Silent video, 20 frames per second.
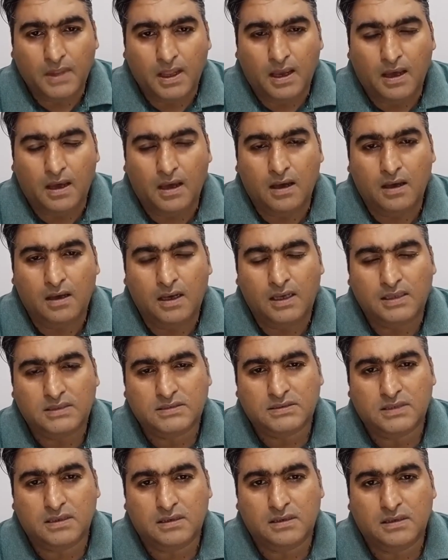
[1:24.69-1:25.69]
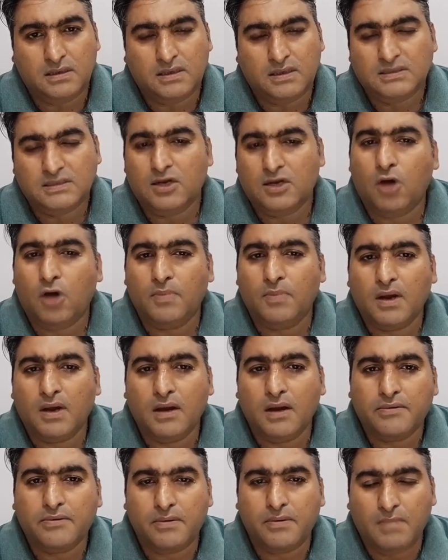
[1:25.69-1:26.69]
It's an
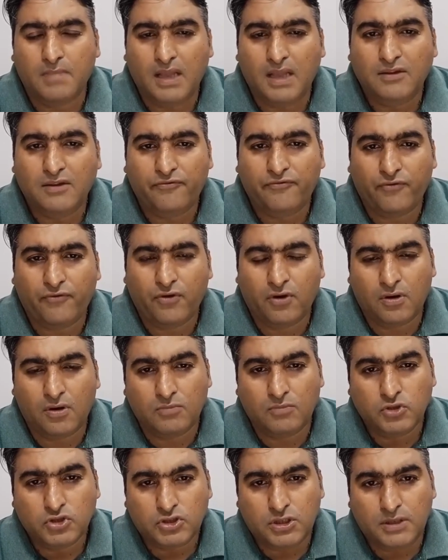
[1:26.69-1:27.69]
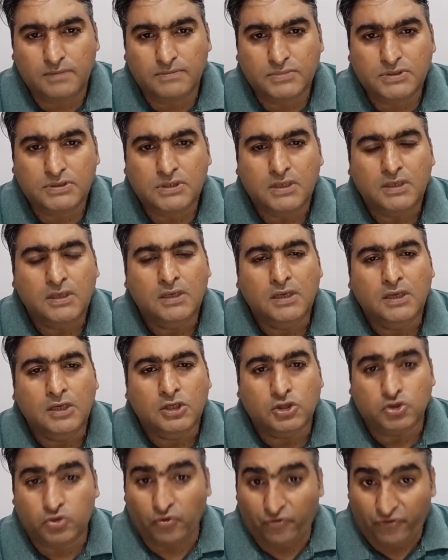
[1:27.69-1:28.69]
obligatory month for Muslims
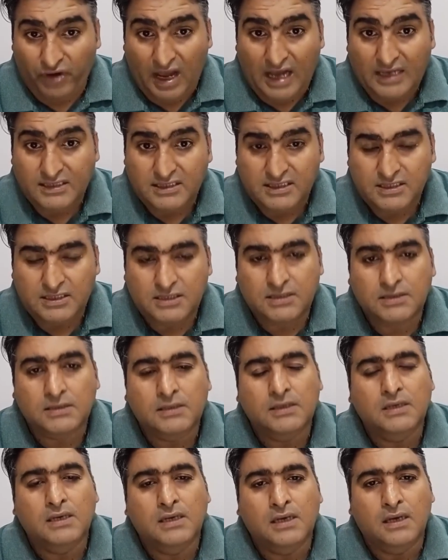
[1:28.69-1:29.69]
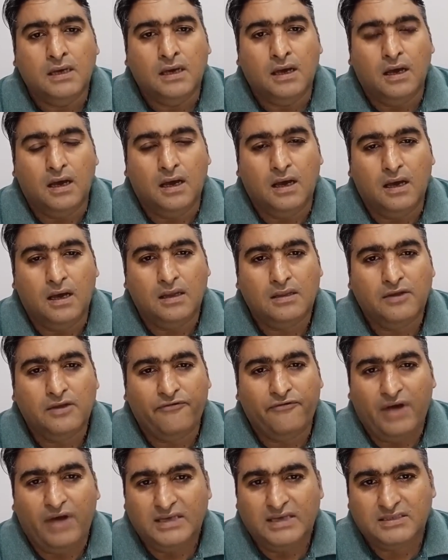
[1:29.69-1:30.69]
to fast. The
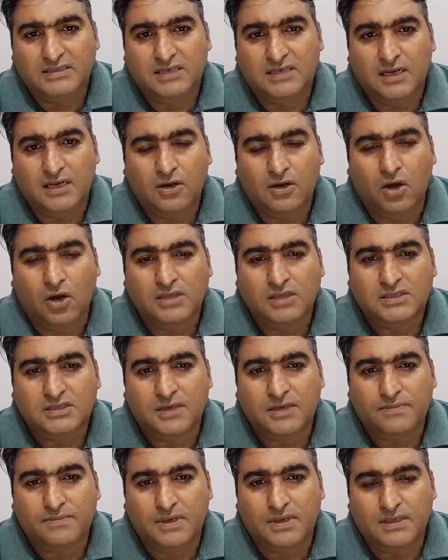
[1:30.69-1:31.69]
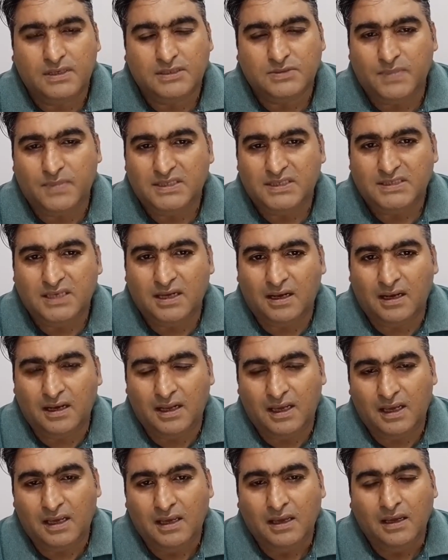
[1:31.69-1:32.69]
fasting concept is
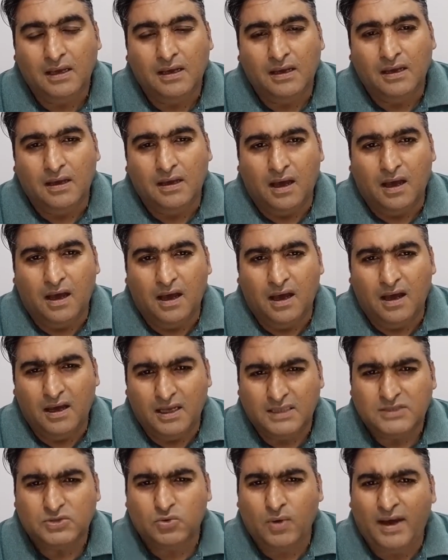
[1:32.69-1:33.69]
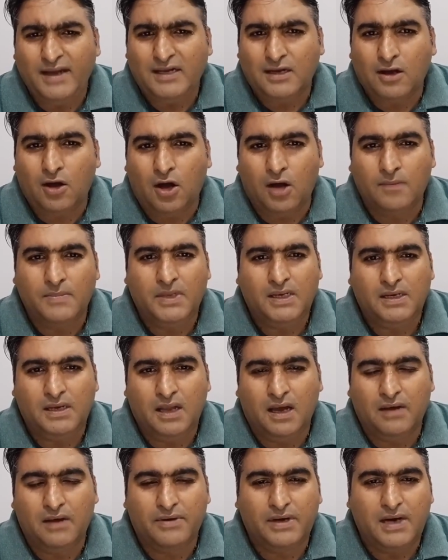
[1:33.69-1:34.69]
basically, it's quite common
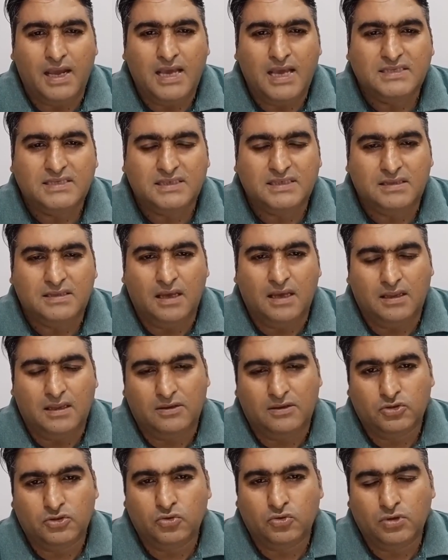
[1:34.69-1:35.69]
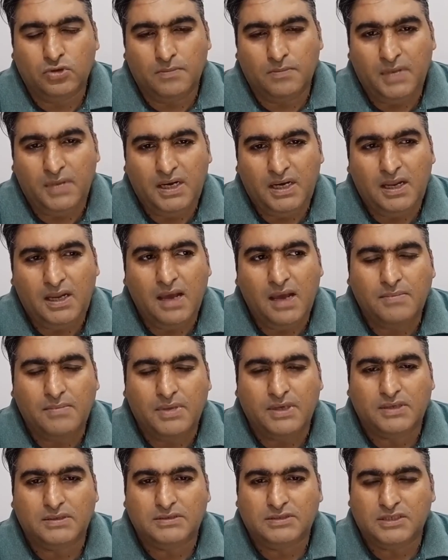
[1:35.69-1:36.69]
nowadays in to the media,
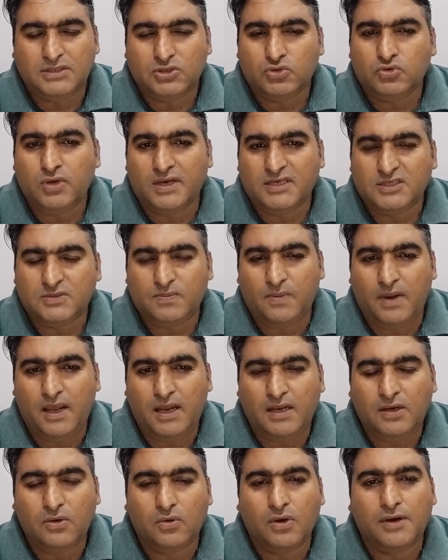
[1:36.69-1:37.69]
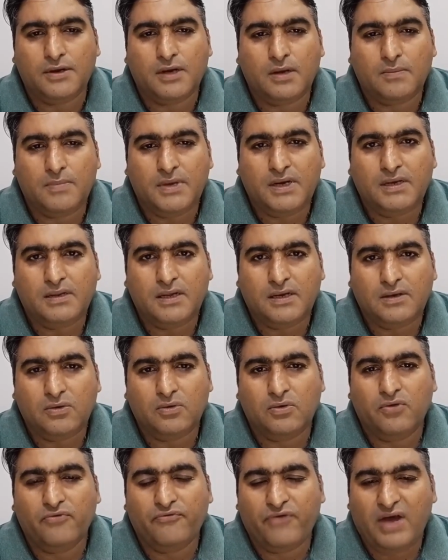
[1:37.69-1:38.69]
but just to explain you a little bit, that
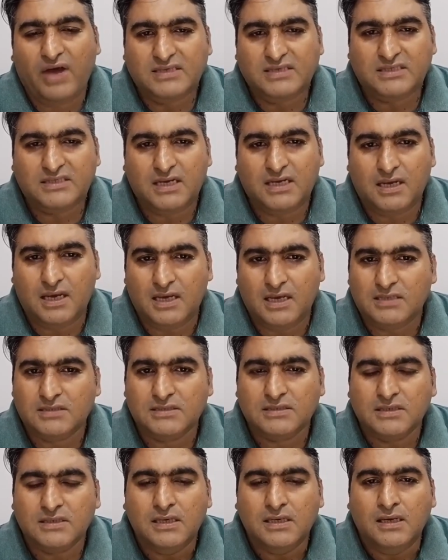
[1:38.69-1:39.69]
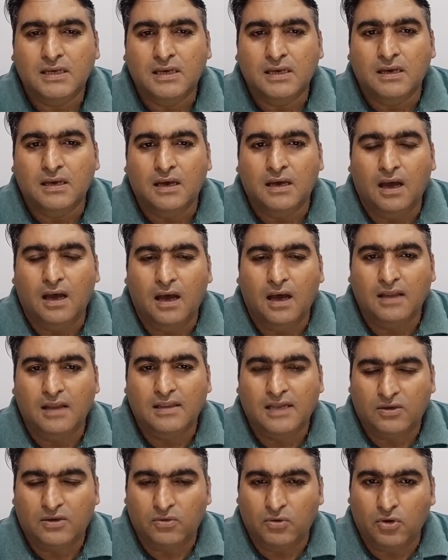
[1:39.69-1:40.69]
you know, fasting is
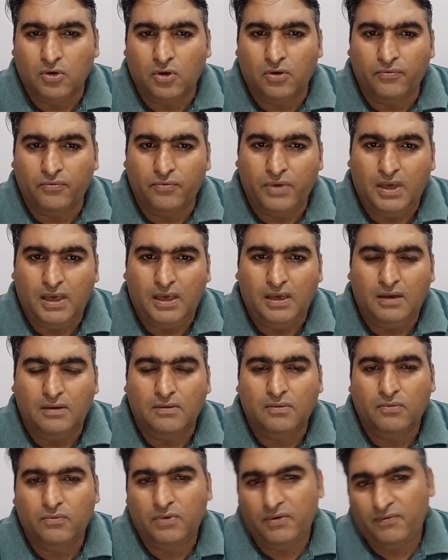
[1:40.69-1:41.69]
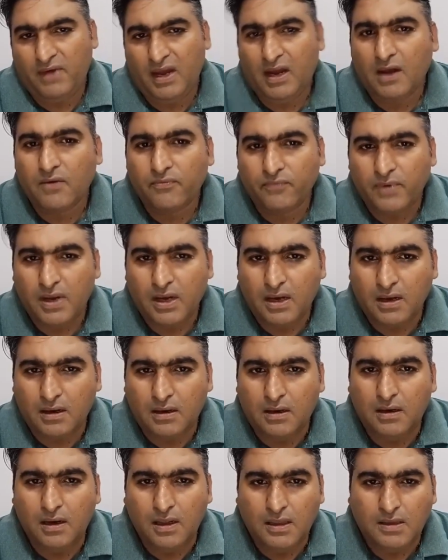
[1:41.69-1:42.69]
that, you know, we wake up very
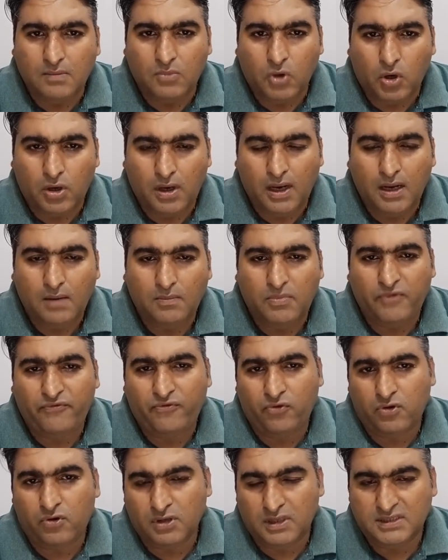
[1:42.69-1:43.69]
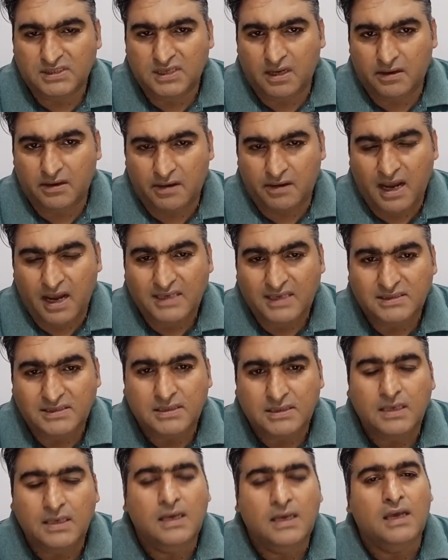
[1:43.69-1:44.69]
early in the morning before the
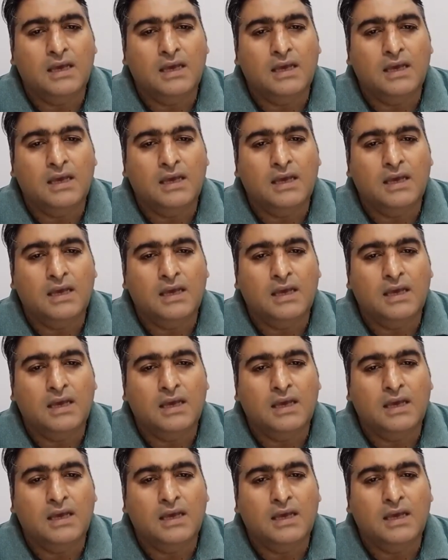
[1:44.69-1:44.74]
sunrise.